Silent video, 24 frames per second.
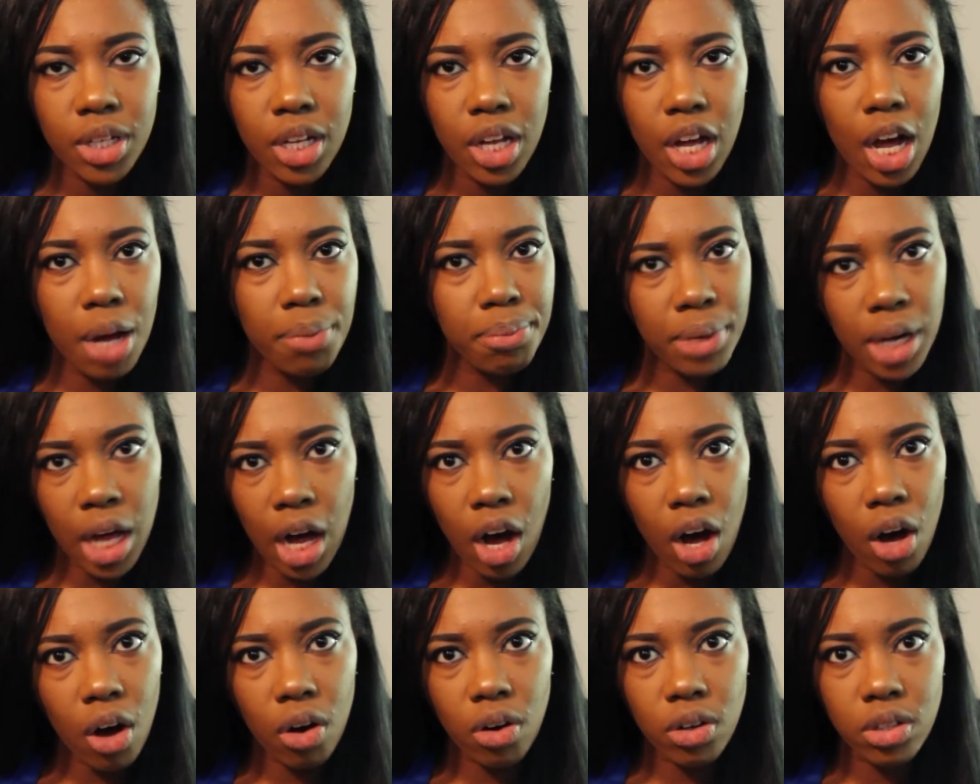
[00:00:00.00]
I'm
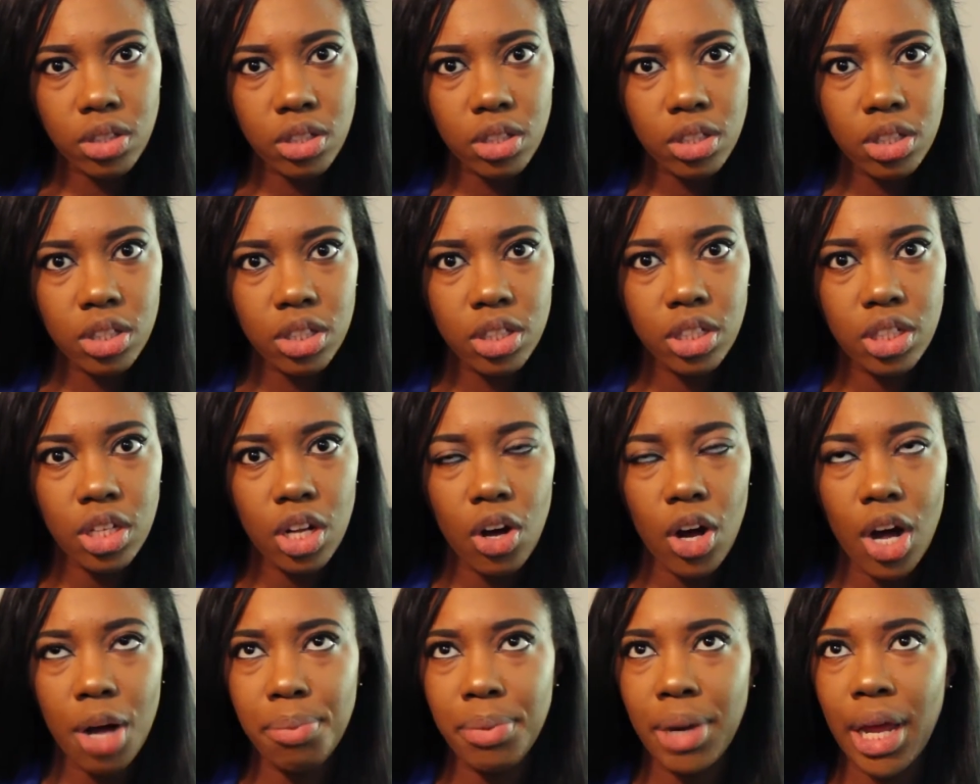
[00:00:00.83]
lost. So
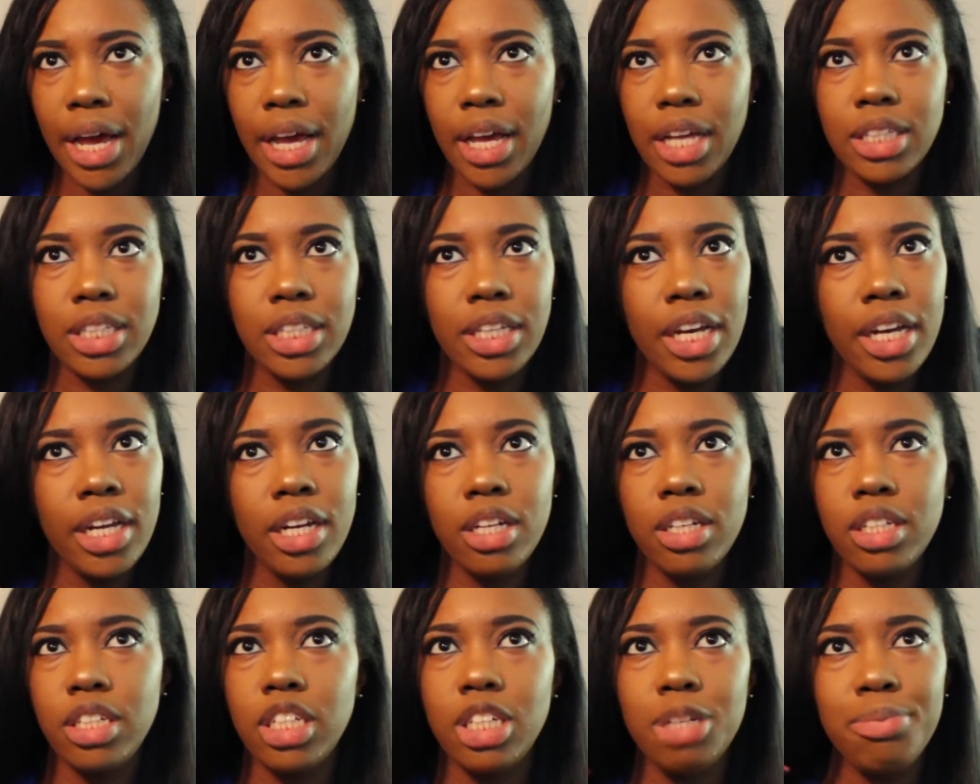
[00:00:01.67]
I'm like,
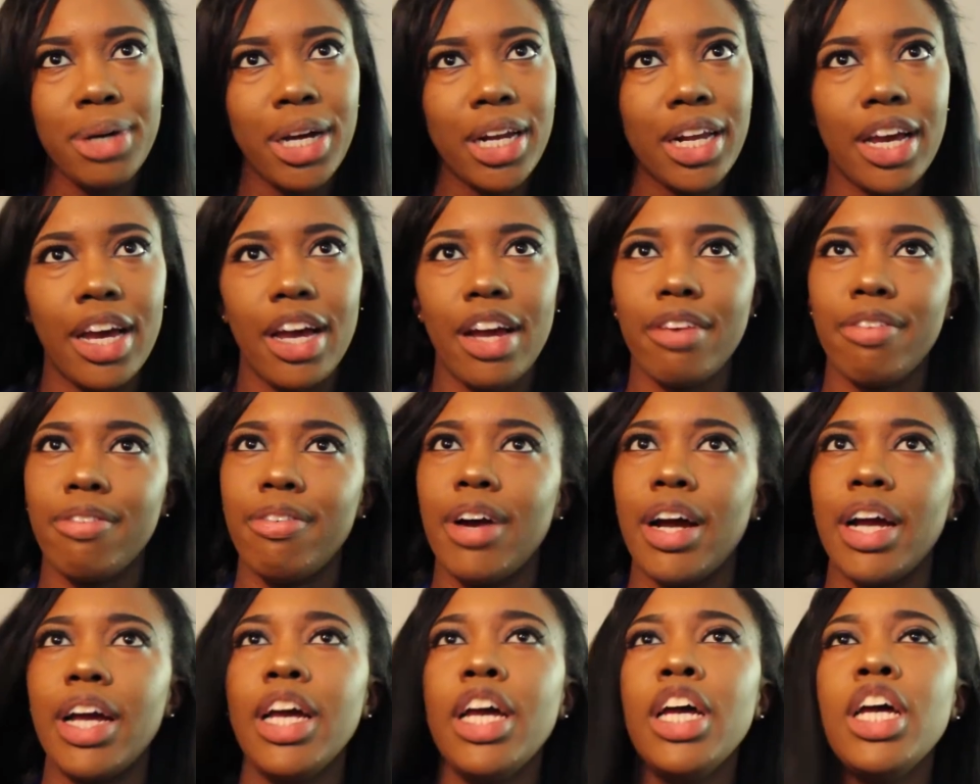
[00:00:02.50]
Tina, she better act
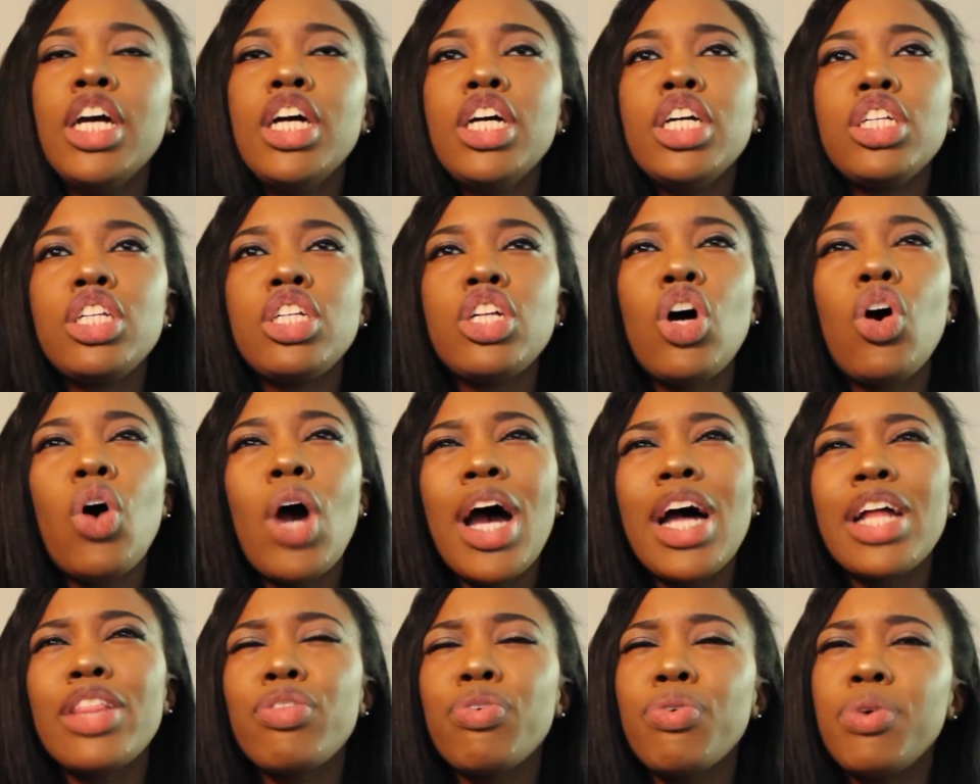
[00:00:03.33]
right. So
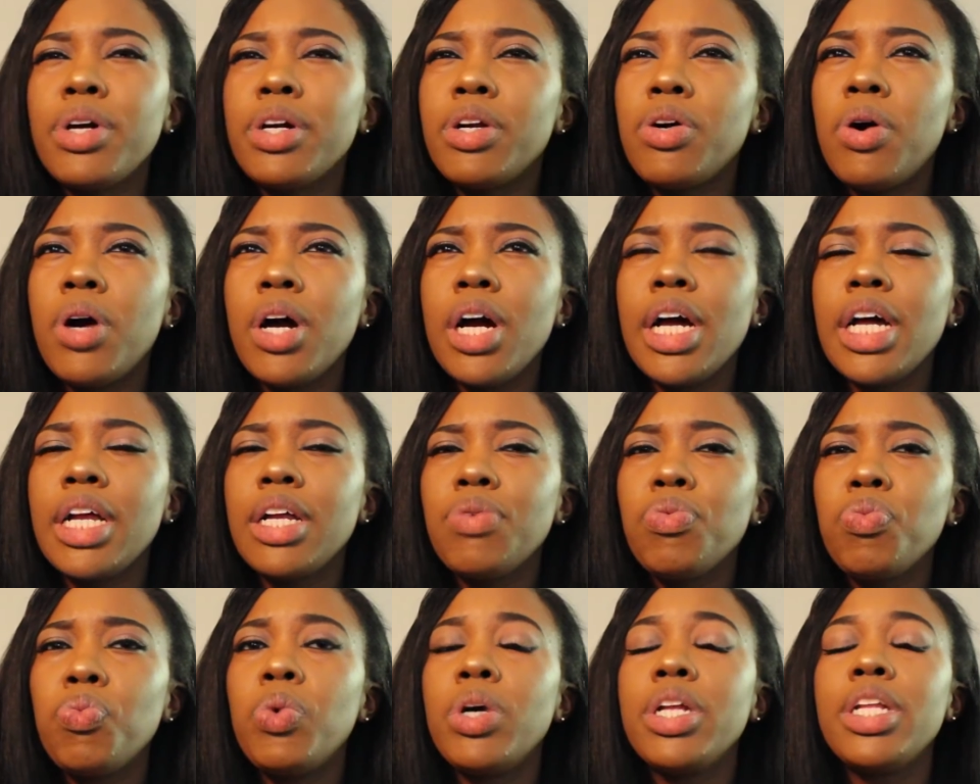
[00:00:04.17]
I threw it
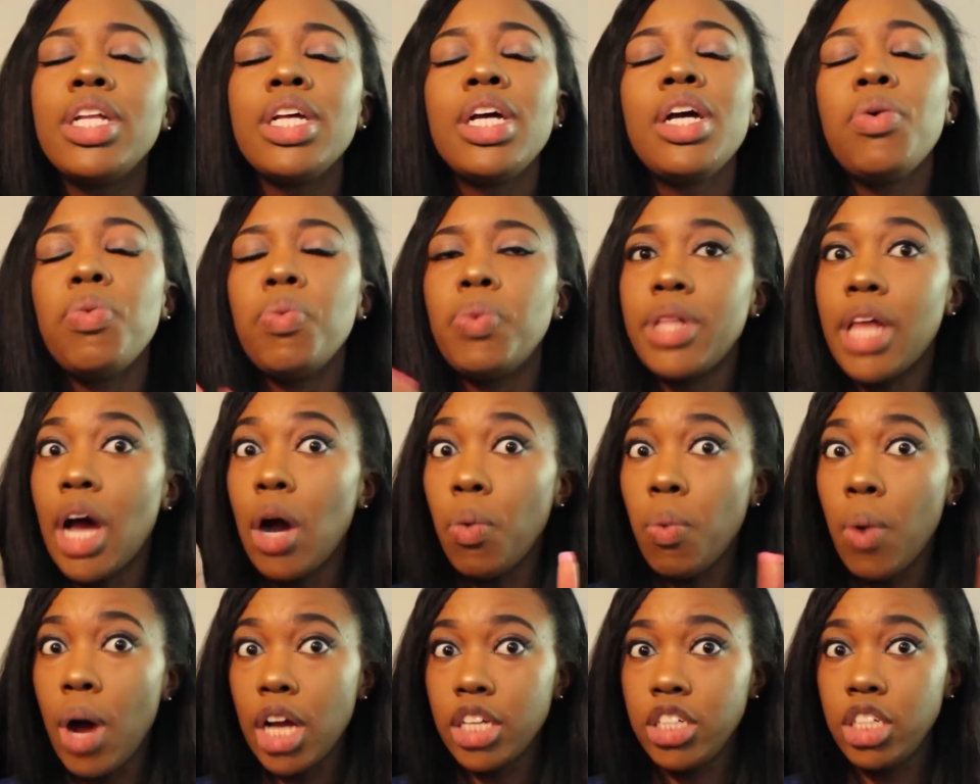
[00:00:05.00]
on
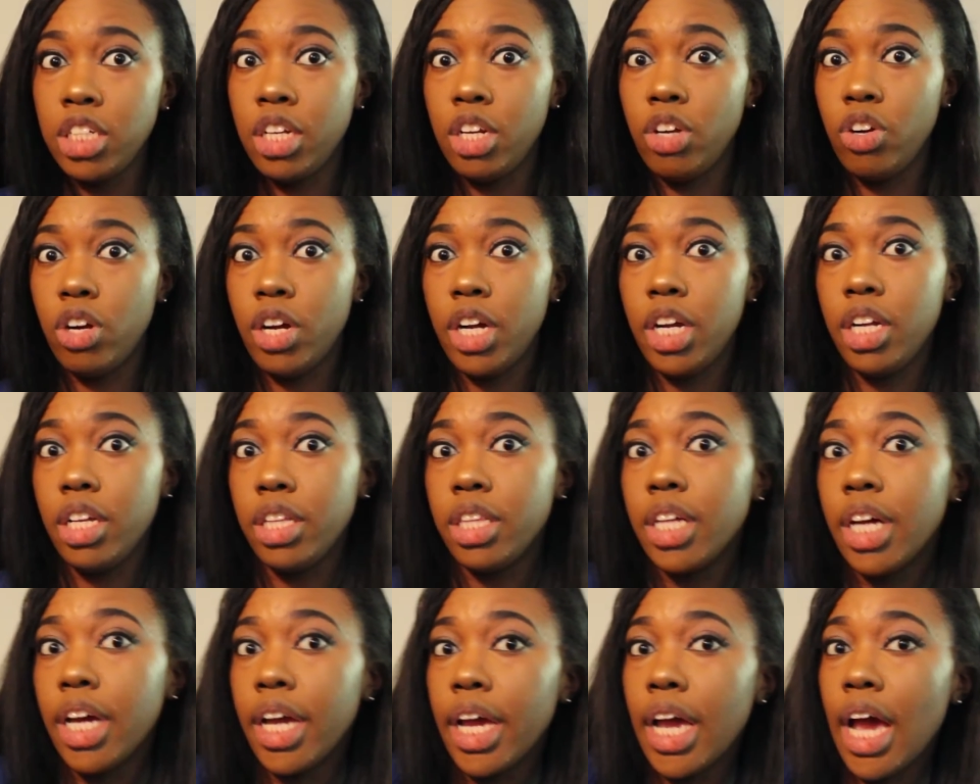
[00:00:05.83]
without washing it or
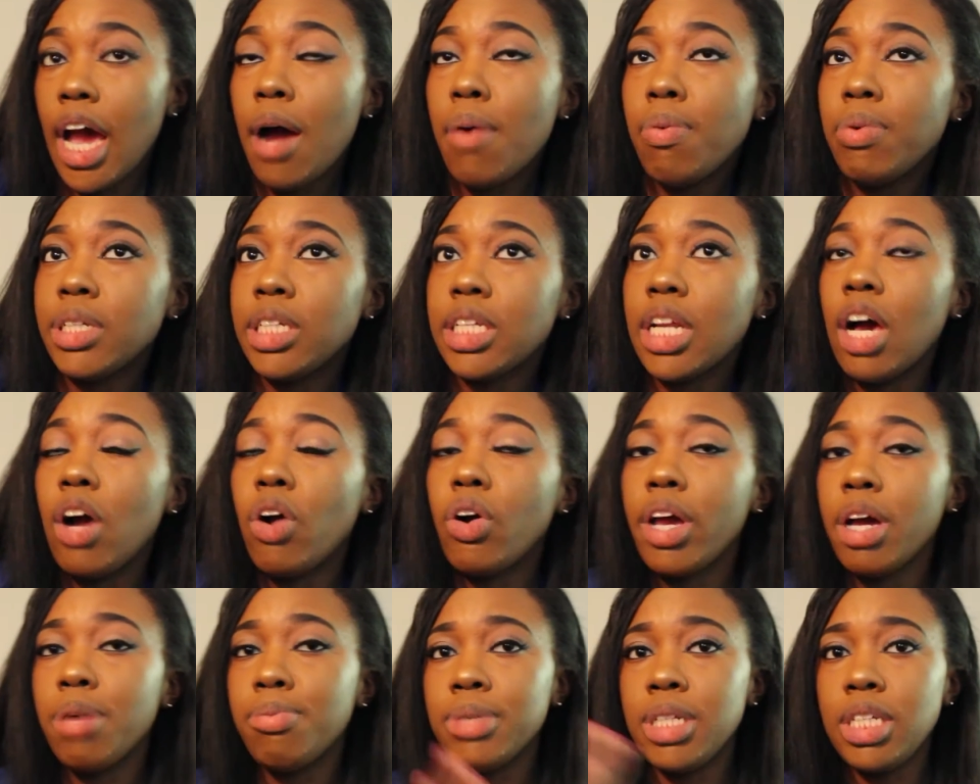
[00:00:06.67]
anything. I was like,
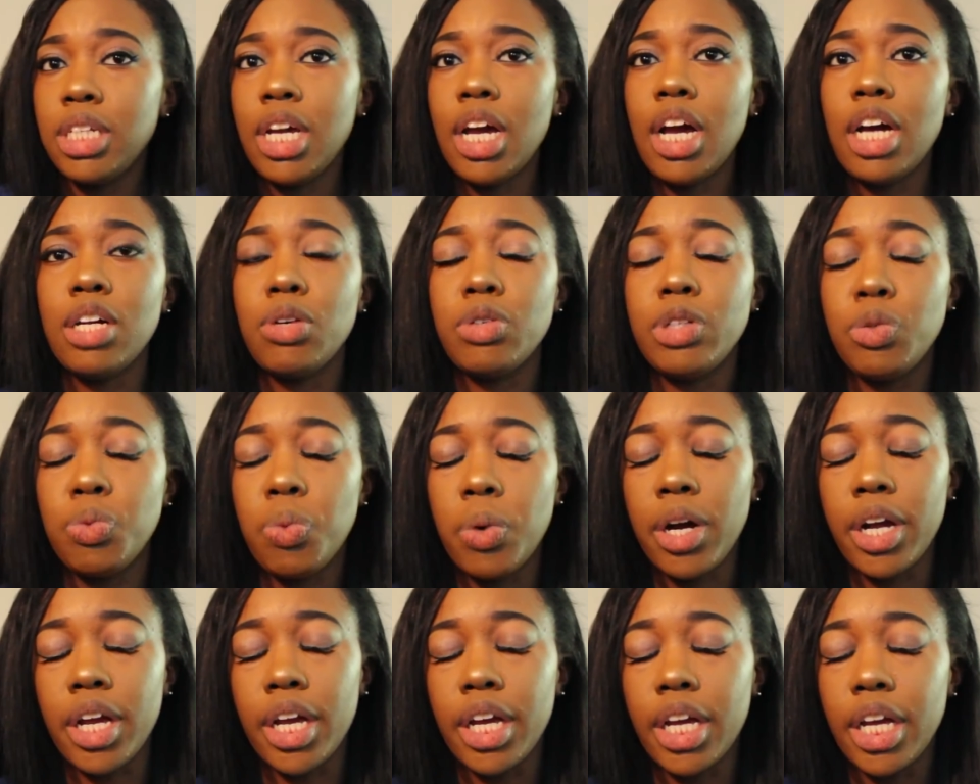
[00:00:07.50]
okay, I'm gonna see how it's
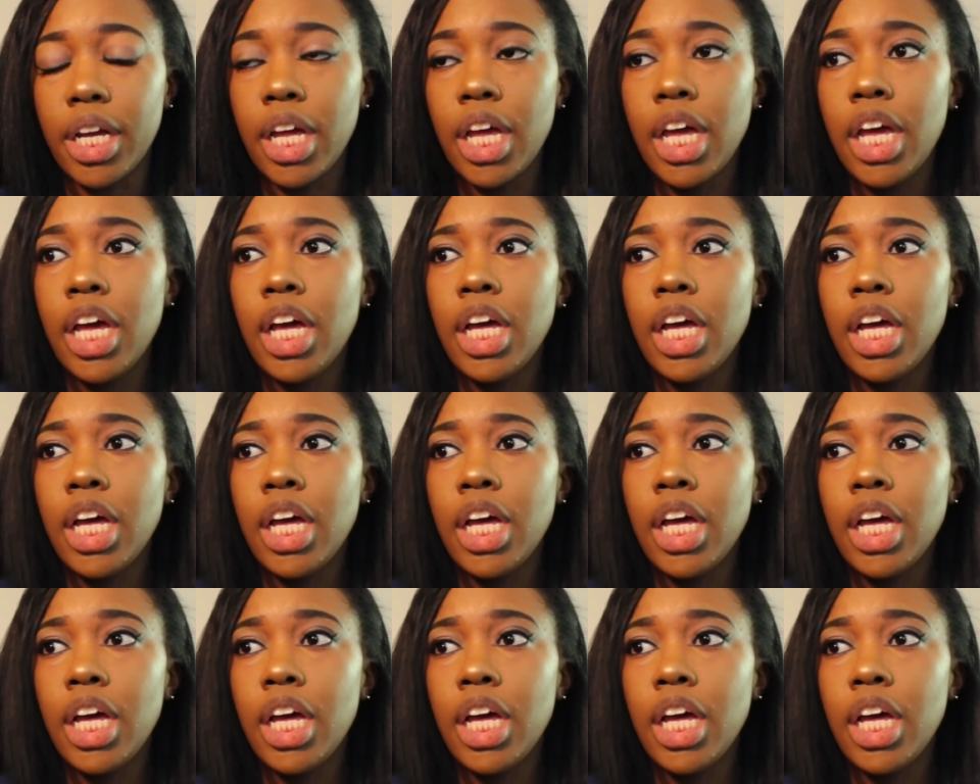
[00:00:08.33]
working.